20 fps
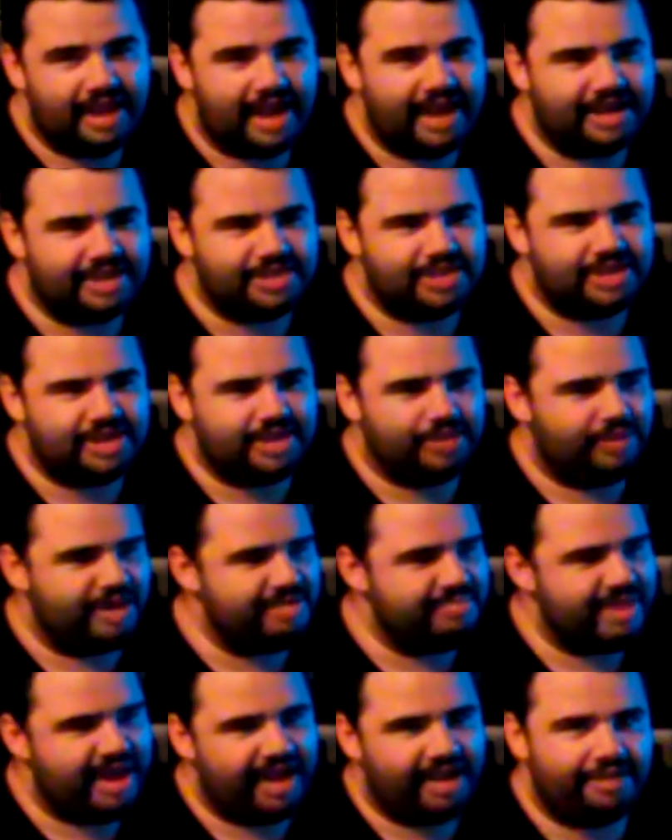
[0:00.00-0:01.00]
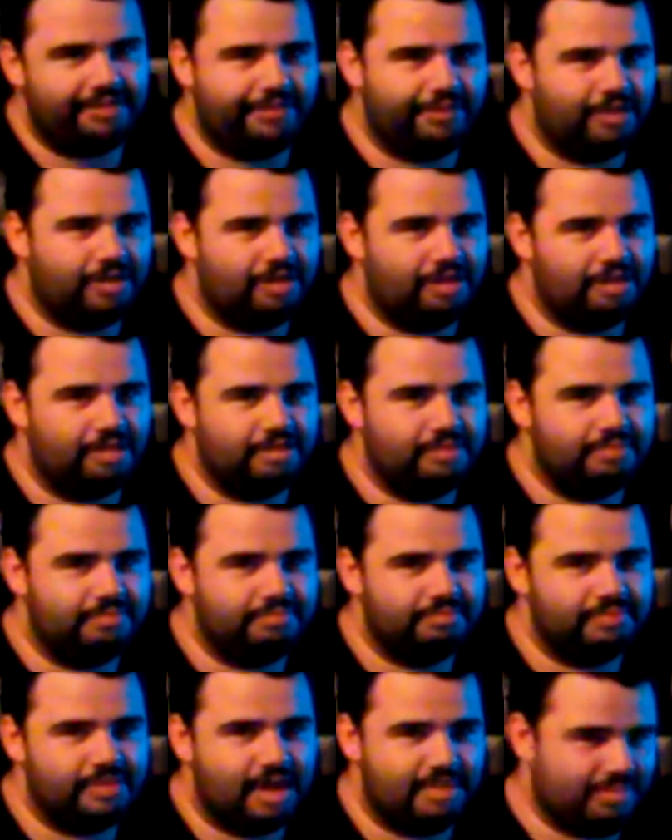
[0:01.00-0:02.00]
HD remake for
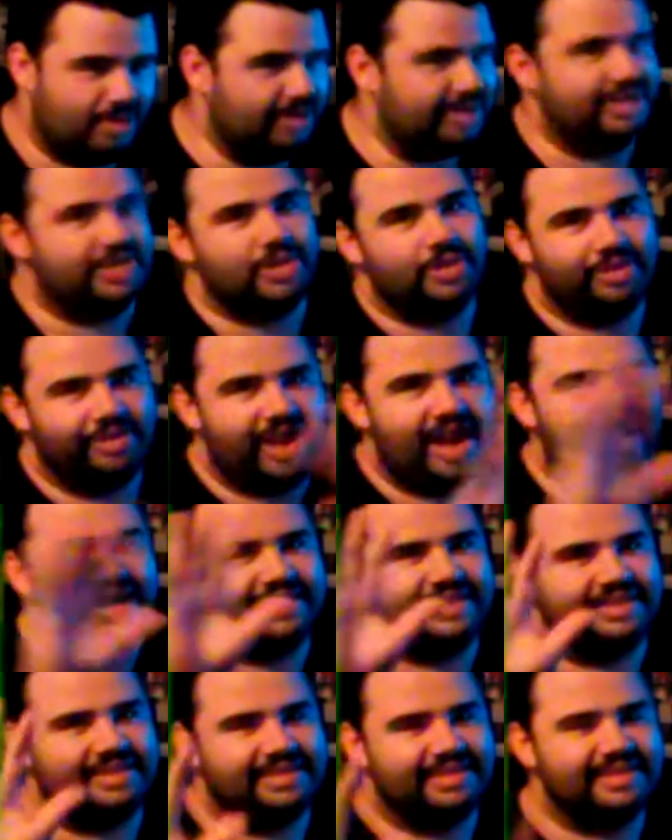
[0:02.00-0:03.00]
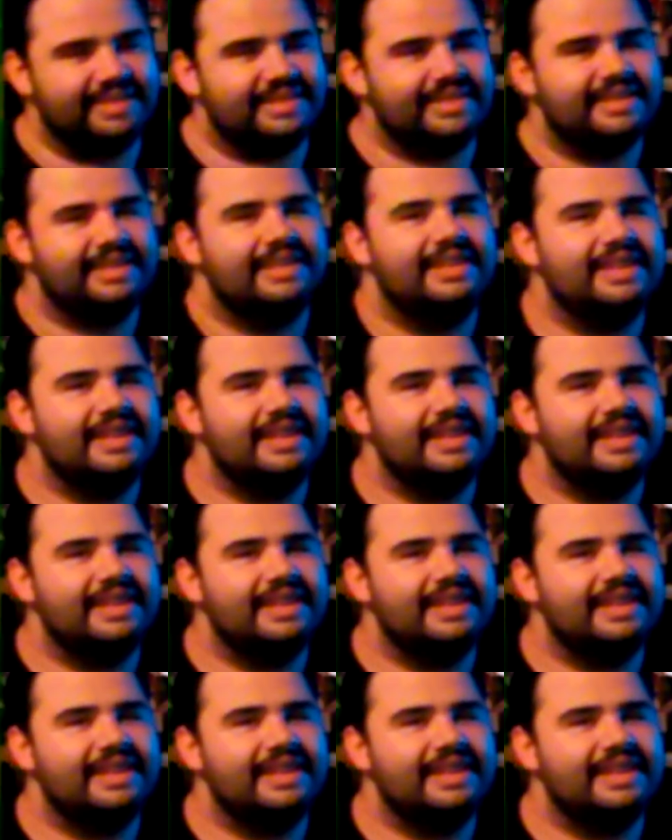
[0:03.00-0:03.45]
a multitude of consoles.